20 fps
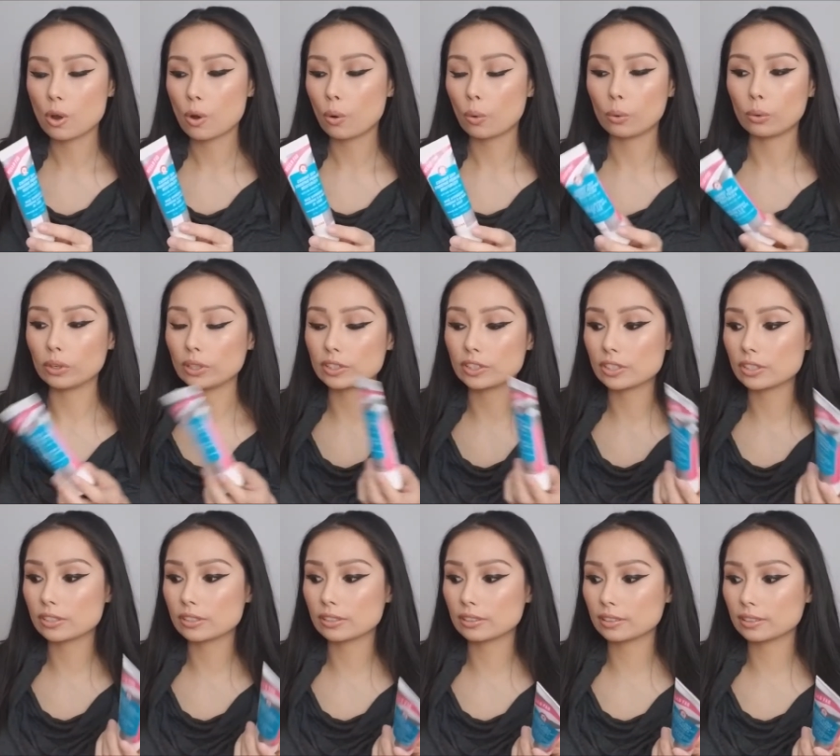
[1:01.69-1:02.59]
or
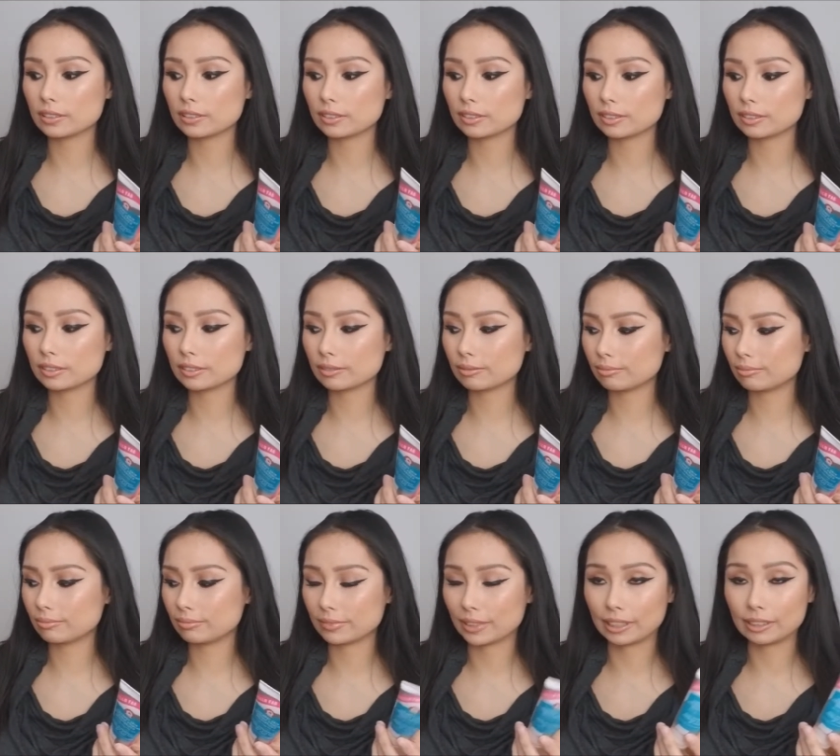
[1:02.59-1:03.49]
just,
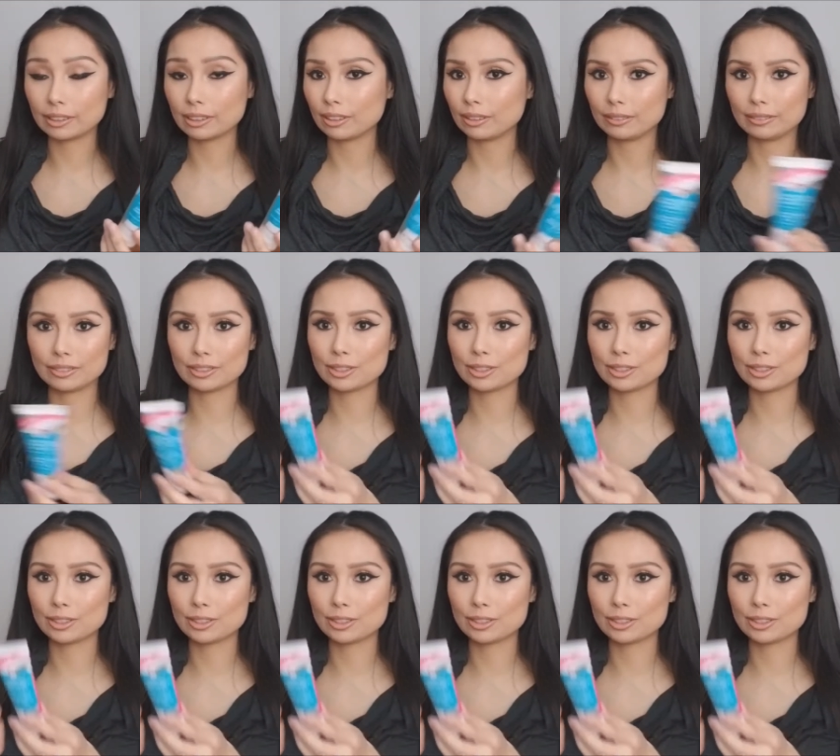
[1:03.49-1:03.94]
I don't know,